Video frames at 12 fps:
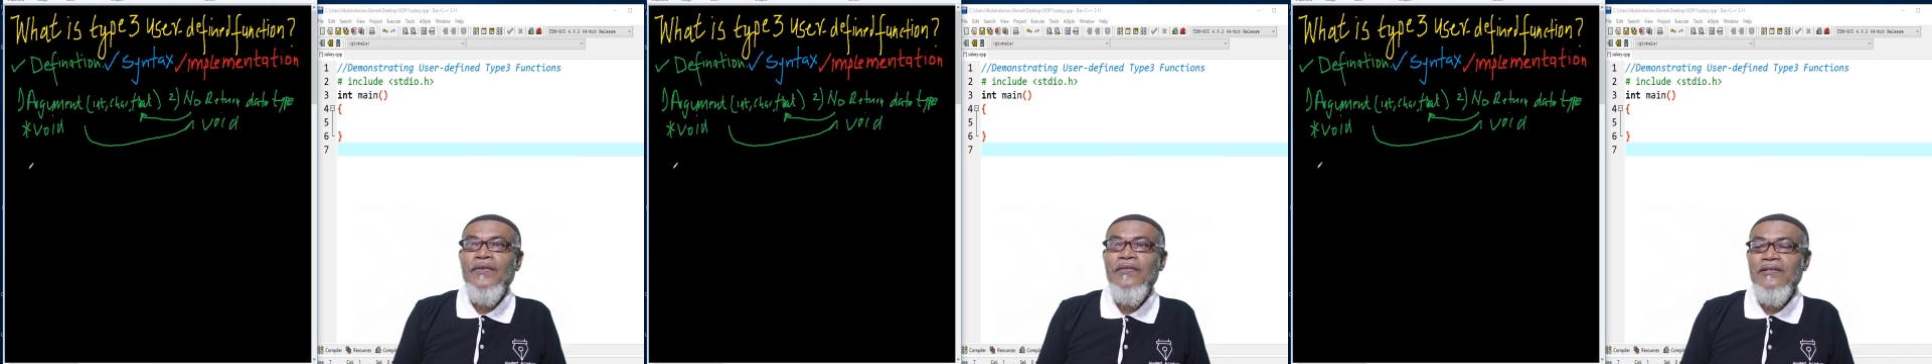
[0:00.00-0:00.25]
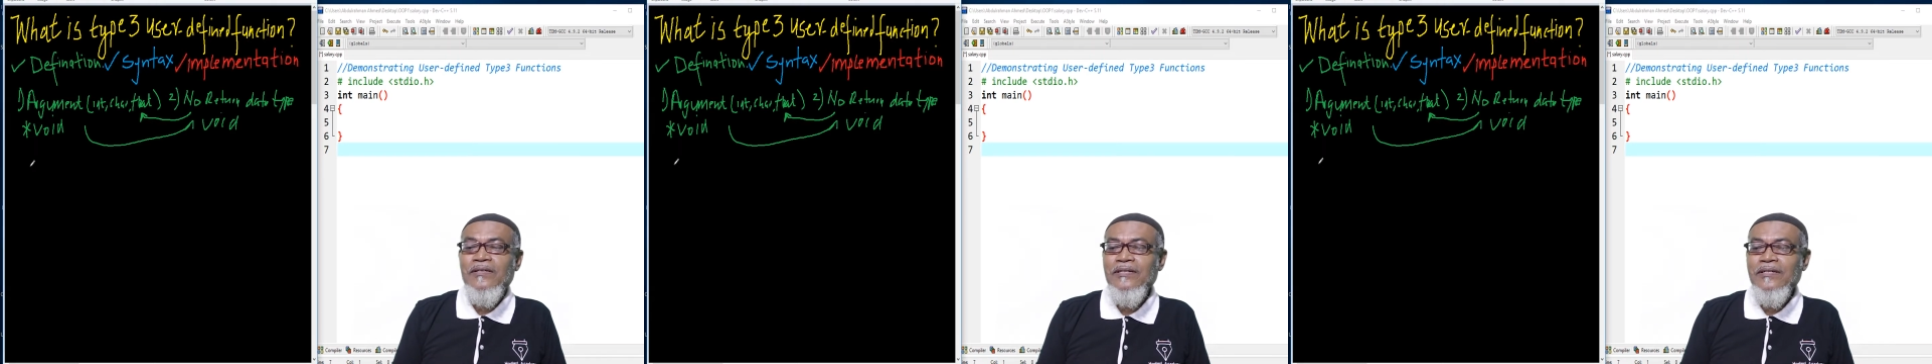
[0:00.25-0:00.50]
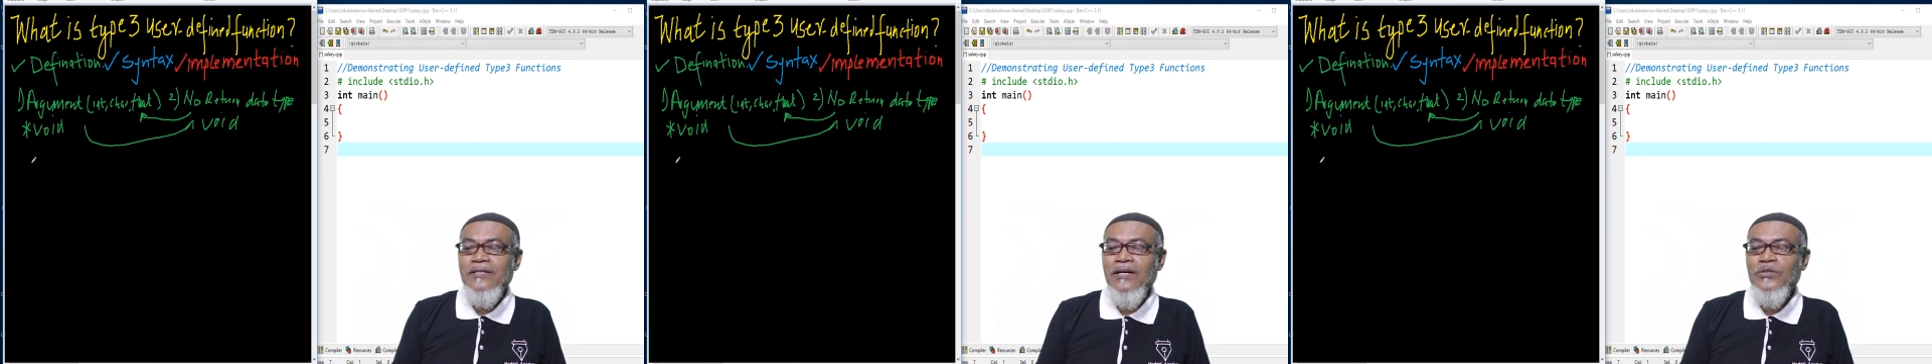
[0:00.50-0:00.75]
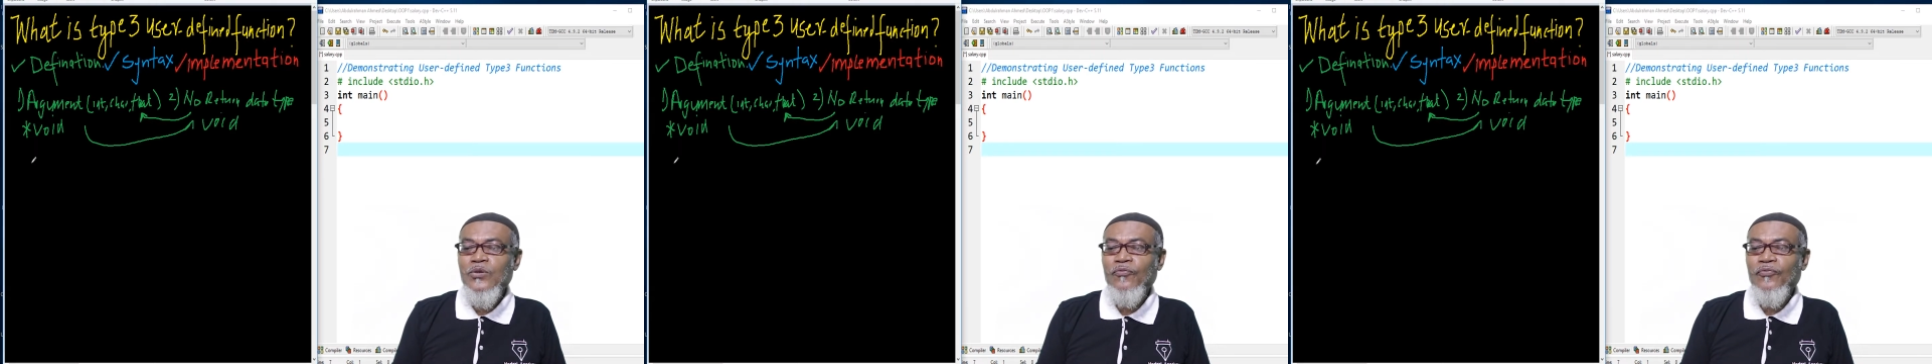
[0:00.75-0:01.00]
the
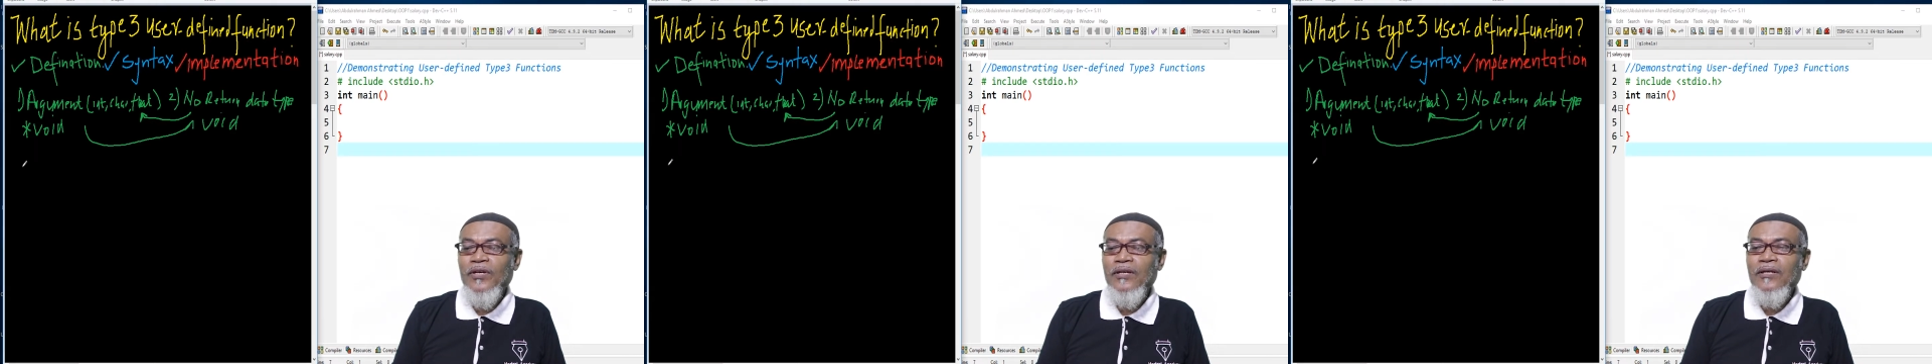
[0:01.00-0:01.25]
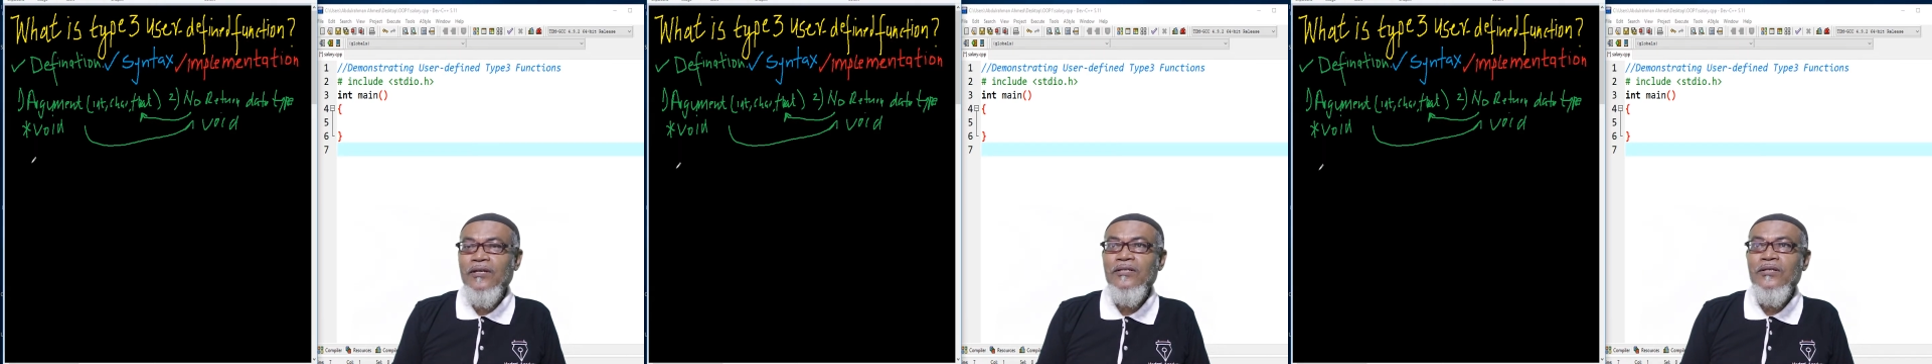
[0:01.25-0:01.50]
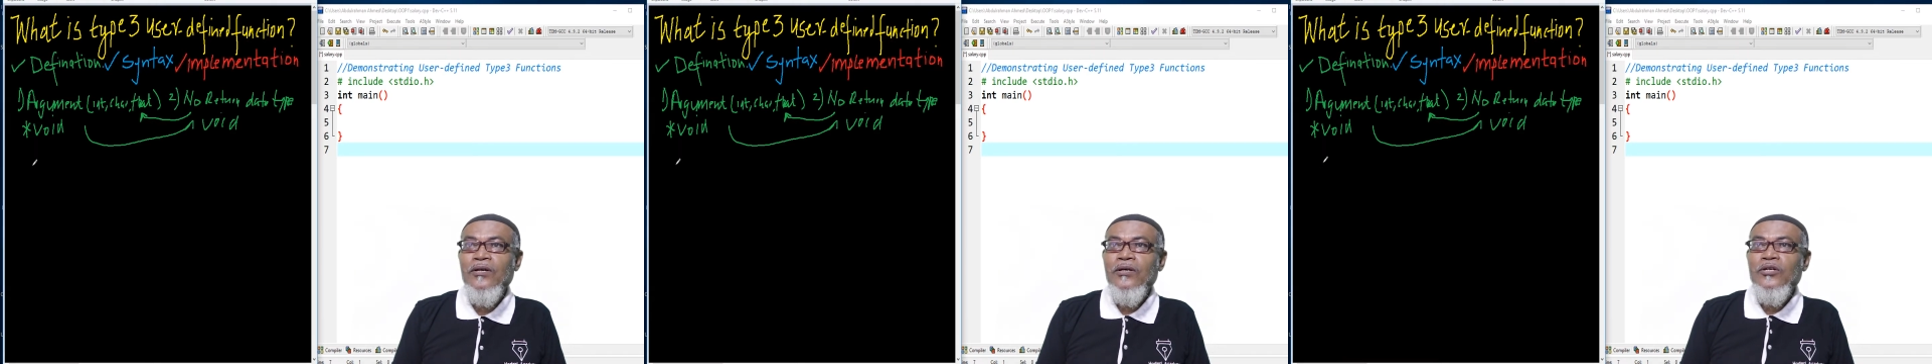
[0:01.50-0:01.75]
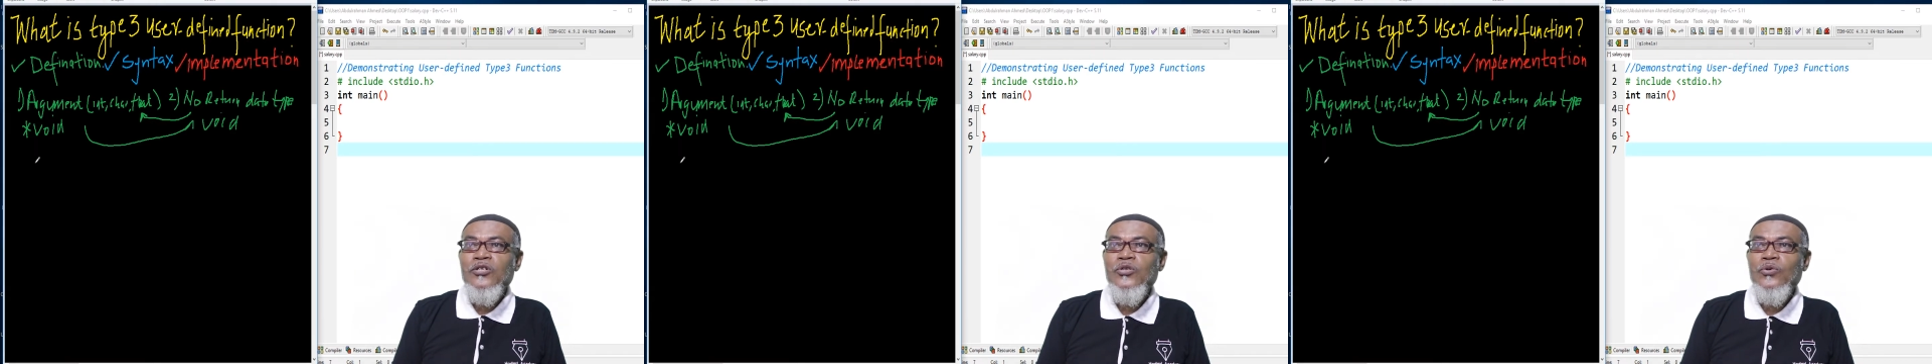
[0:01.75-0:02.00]
syntax of it
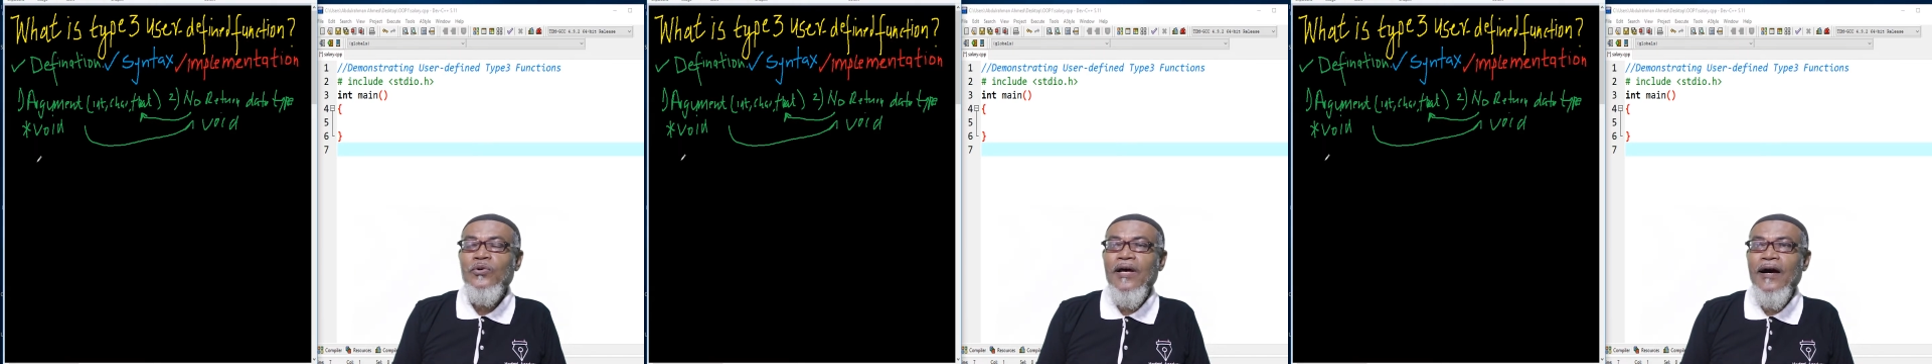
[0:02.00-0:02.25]
should